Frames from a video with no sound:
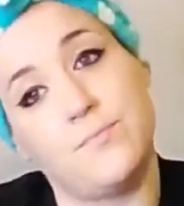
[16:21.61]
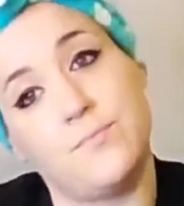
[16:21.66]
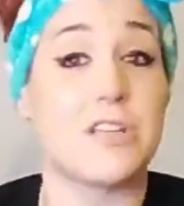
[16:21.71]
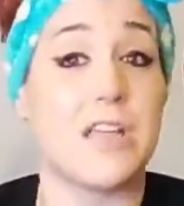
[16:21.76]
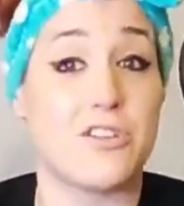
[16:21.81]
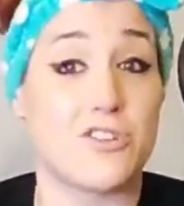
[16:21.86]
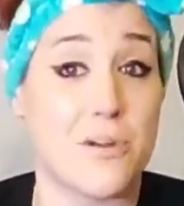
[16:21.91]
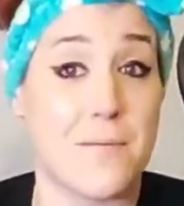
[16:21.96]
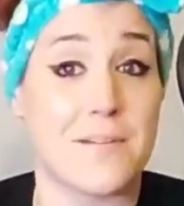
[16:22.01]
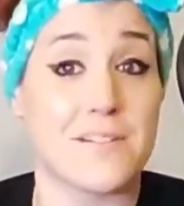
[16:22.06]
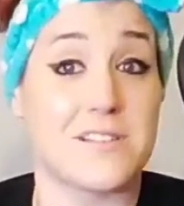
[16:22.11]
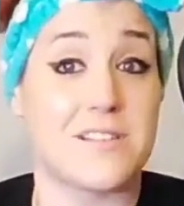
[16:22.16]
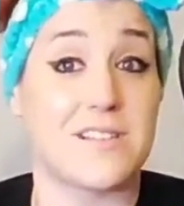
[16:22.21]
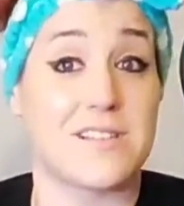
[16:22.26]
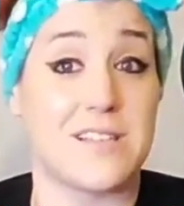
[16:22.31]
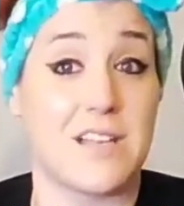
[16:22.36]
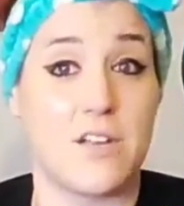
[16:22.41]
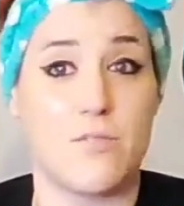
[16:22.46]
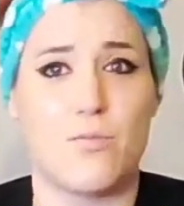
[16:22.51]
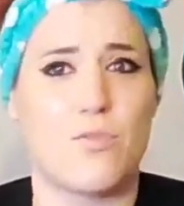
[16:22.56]
Catch up on
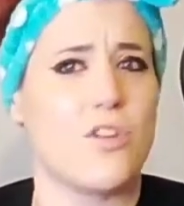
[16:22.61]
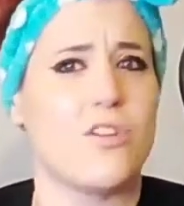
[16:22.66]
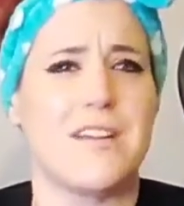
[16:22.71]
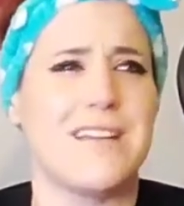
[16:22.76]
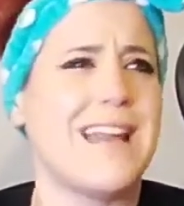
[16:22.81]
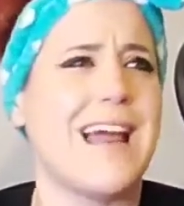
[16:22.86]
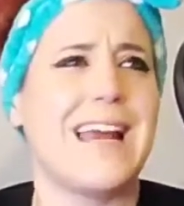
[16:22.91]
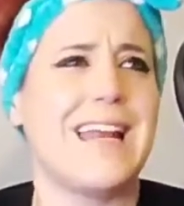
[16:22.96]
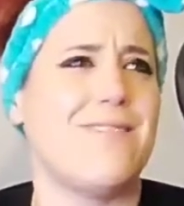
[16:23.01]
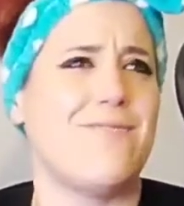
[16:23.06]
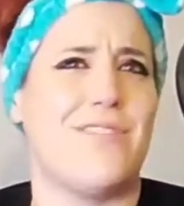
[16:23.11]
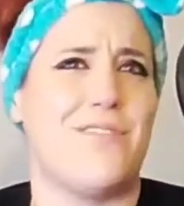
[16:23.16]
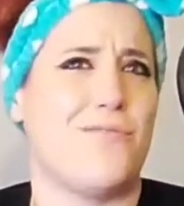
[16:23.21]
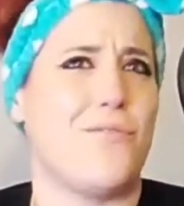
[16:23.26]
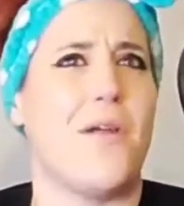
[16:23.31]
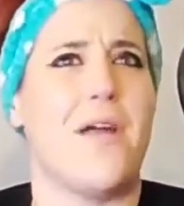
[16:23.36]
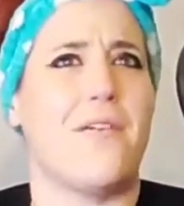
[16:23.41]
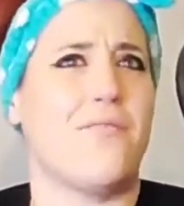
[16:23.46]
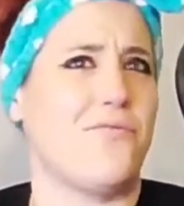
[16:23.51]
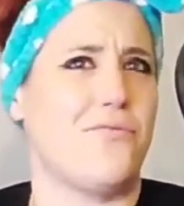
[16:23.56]
Succession. Not even if
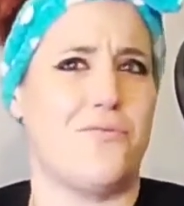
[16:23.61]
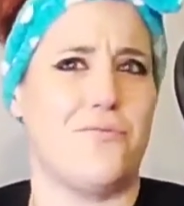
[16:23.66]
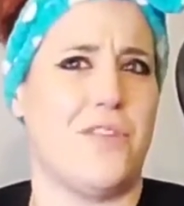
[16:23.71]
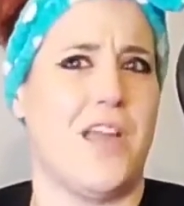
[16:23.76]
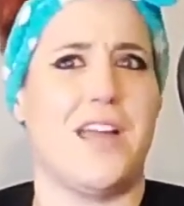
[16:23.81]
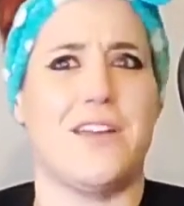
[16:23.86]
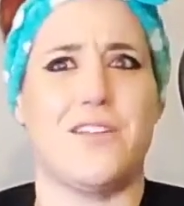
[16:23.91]
you have